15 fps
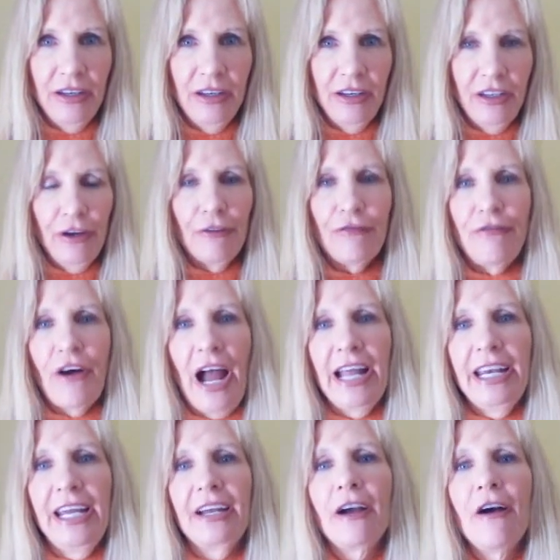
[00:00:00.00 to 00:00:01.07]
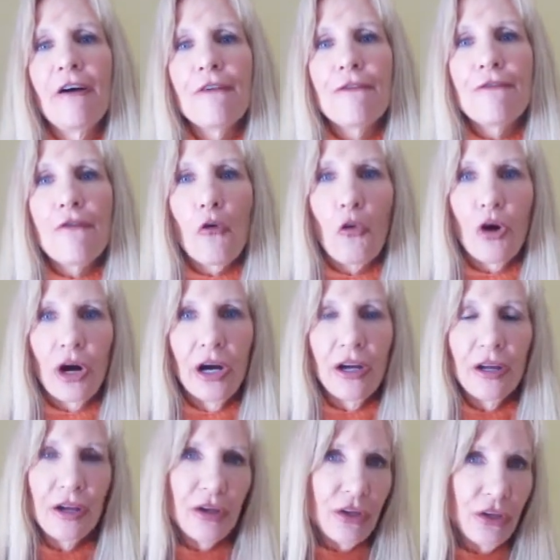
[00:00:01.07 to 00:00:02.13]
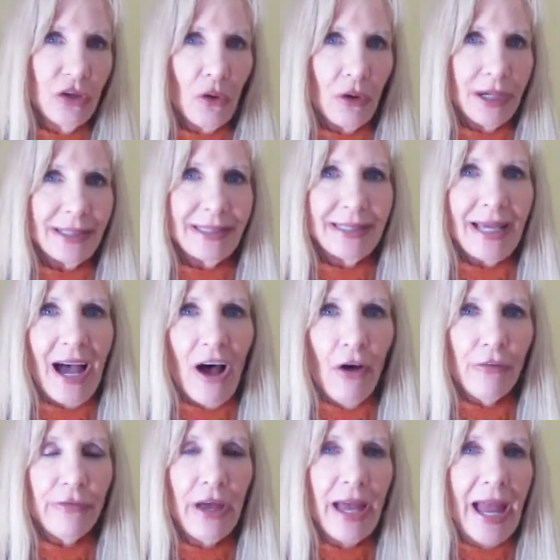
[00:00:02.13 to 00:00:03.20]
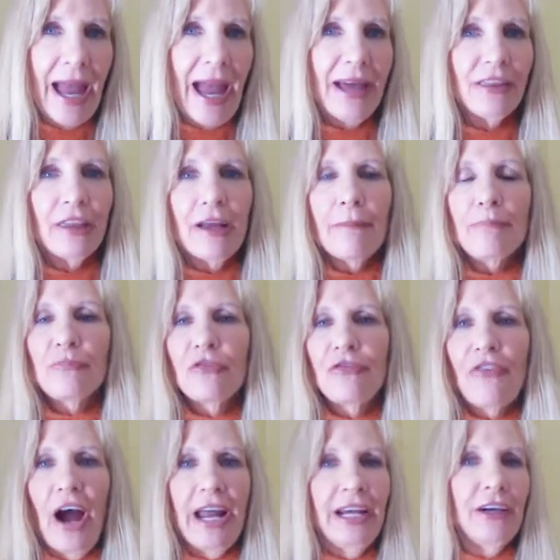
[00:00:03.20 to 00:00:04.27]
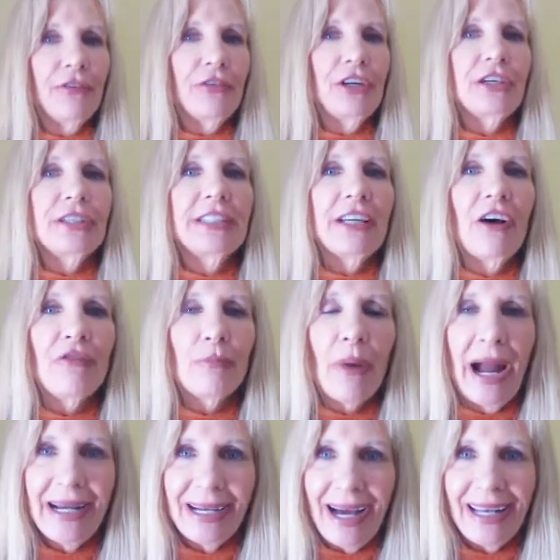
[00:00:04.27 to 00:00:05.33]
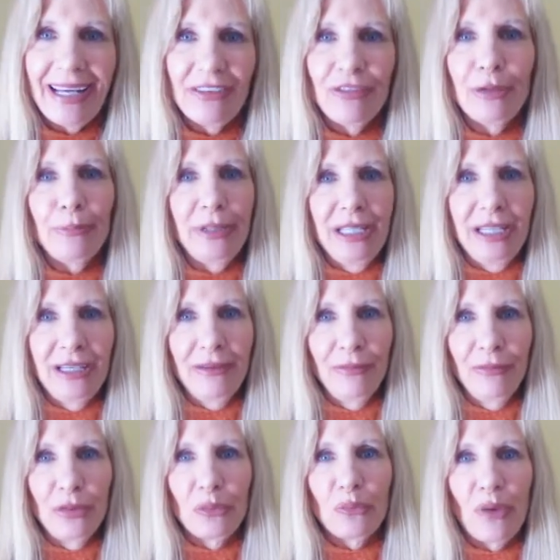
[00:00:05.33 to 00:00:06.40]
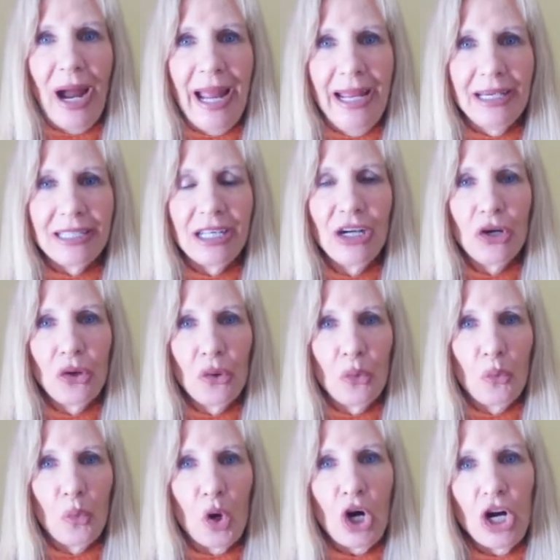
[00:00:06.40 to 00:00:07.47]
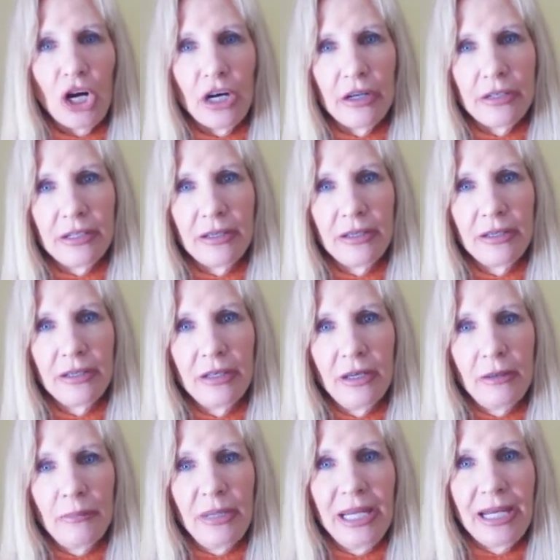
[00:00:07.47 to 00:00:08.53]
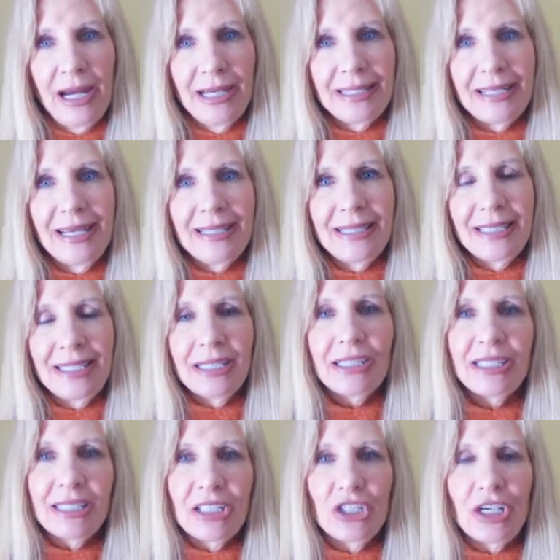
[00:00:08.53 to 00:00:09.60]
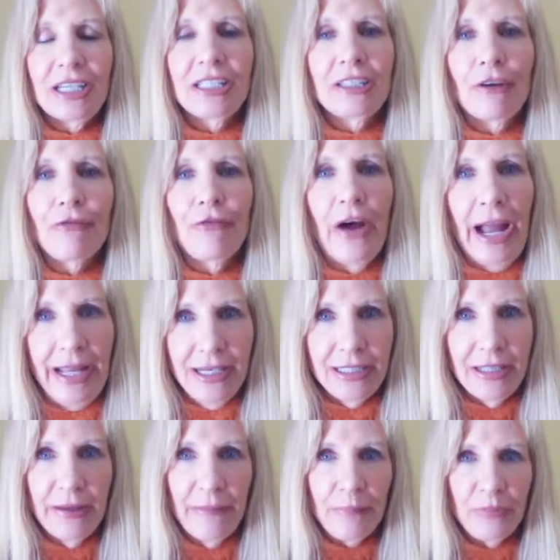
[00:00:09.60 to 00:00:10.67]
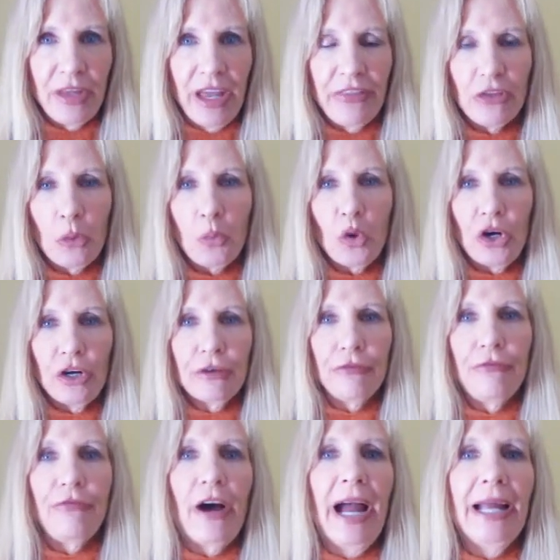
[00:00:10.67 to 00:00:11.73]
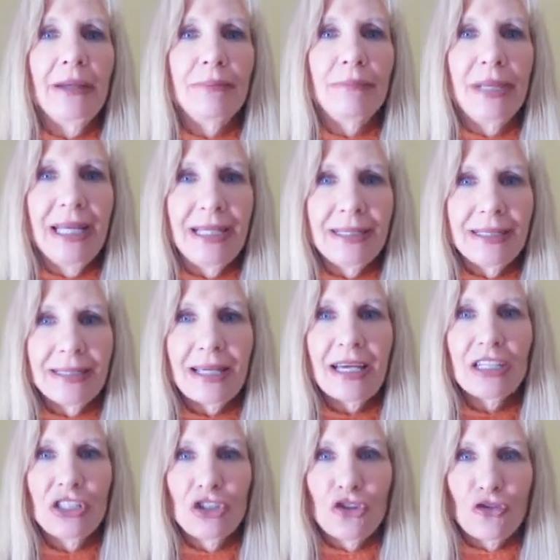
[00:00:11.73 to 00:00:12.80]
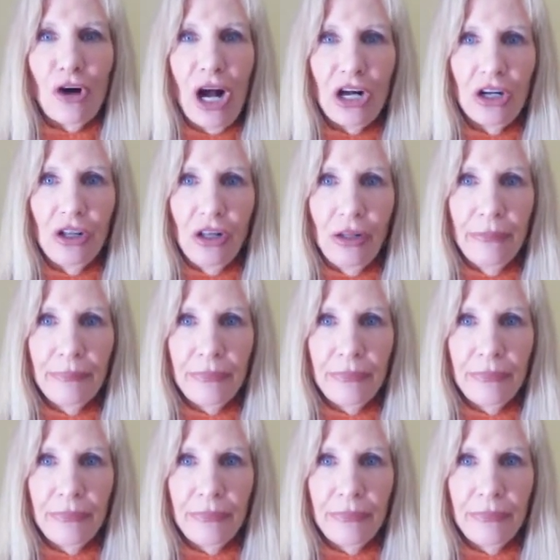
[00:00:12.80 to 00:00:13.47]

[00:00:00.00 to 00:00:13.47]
You're fighting for yourself. And fighting for yourself might not even be the right word, because it still suggests a fight, and the word fight means struggle.